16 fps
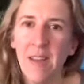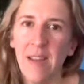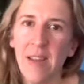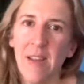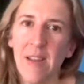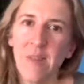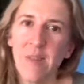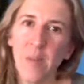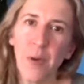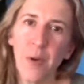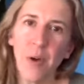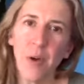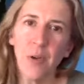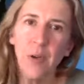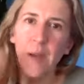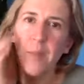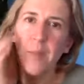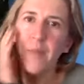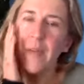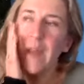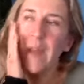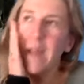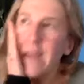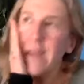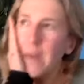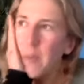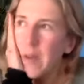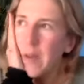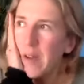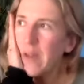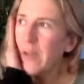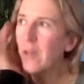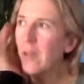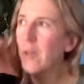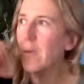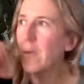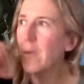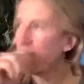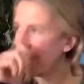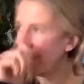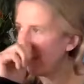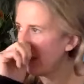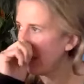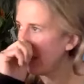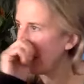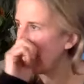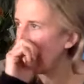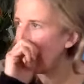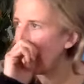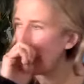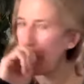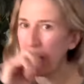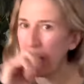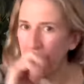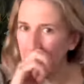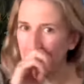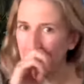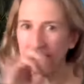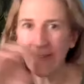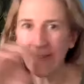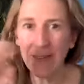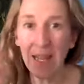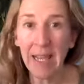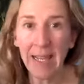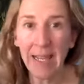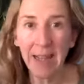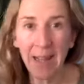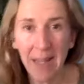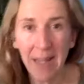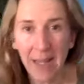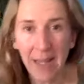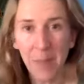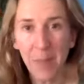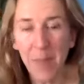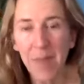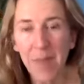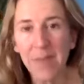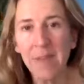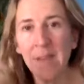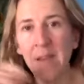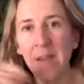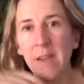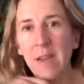It's a programme for anyone who has seen even a slight glimpse